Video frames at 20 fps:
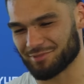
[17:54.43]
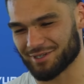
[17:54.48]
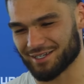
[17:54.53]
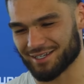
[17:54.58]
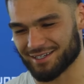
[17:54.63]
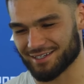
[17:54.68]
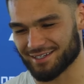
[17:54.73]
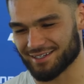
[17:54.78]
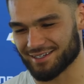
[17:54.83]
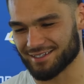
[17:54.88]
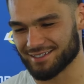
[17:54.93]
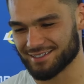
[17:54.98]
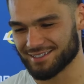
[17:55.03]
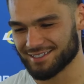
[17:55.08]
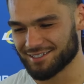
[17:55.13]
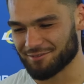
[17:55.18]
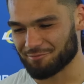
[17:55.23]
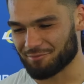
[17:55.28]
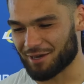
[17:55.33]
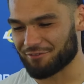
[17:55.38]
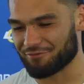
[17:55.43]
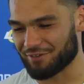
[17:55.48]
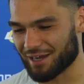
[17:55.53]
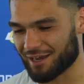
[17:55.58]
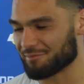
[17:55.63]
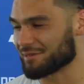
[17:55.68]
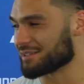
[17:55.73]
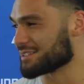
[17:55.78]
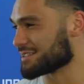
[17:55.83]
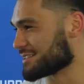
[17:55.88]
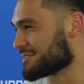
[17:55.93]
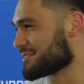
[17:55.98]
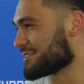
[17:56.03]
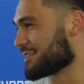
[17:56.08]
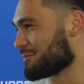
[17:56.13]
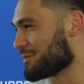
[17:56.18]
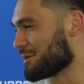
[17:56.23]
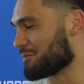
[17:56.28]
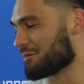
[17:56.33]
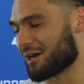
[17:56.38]
But my family is
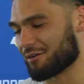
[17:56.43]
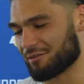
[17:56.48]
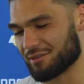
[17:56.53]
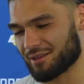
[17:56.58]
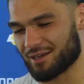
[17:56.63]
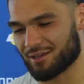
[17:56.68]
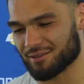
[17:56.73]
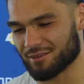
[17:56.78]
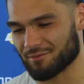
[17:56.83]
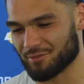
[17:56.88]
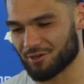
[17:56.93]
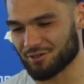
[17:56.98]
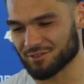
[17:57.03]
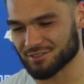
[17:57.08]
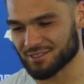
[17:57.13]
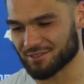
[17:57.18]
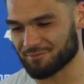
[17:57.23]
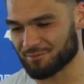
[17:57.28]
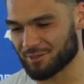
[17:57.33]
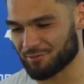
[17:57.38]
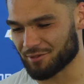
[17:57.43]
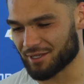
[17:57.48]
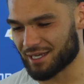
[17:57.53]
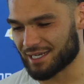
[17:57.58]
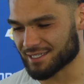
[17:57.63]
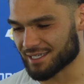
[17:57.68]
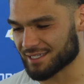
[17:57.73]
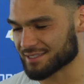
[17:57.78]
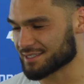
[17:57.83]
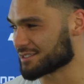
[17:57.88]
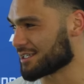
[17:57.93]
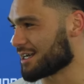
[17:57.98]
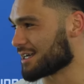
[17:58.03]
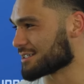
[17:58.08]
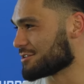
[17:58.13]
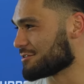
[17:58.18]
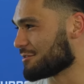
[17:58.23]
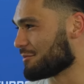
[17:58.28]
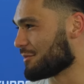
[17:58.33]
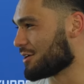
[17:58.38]
the people I rely on the most, the people I get to talk
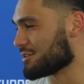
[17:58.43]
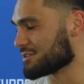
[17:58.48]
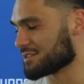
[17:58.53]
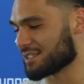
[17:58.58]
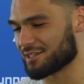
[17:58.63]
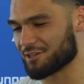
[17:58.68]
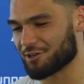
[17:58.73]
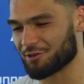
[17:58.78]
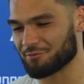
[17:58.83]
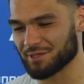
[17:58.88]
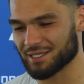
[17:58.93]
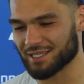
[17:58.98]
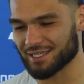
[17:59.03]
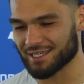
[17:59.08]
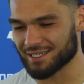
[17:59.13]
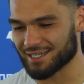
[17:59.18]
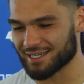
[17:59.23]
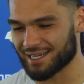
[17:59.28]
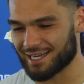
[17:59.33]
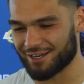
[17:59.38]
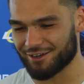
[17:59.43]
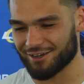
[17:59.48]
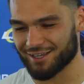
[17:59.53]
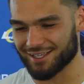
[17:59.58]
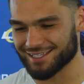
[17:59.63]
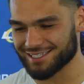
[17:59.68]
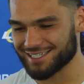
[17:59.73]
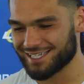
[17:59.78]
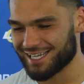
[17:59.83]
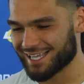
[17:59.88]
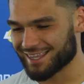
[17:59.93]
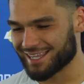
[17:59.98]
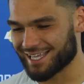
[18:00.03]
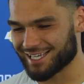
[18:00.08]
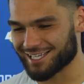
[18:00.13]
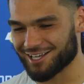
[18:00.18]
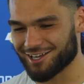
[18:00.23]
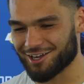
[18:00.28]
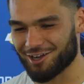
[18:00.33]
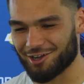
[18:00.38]
to the most, that know me in and out, and they
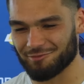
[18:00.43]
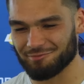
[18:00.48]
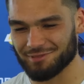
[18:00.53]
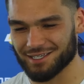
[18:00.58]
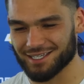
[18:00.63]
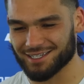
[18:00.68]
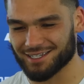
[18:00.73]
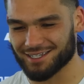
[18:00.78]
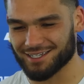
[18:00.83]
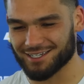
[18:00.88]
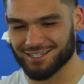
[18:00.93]
can call me